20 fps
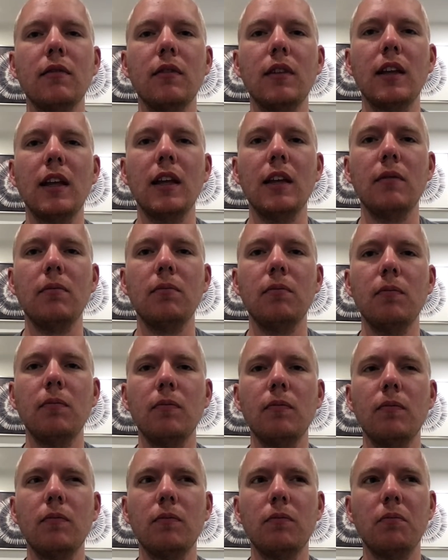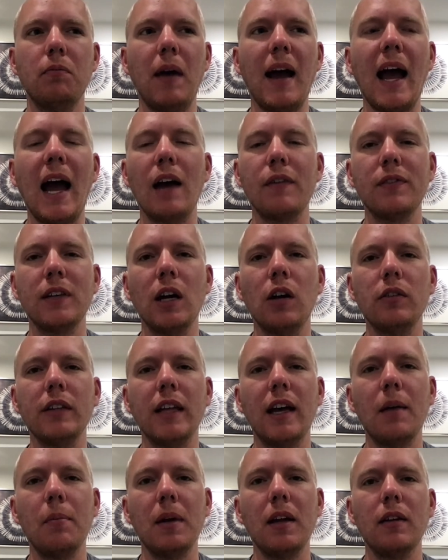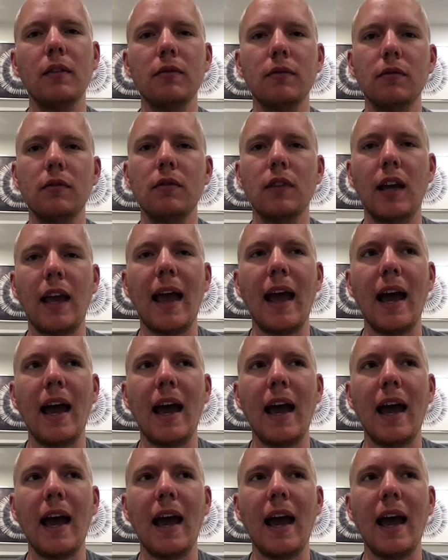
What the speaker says: he half yelled at me. But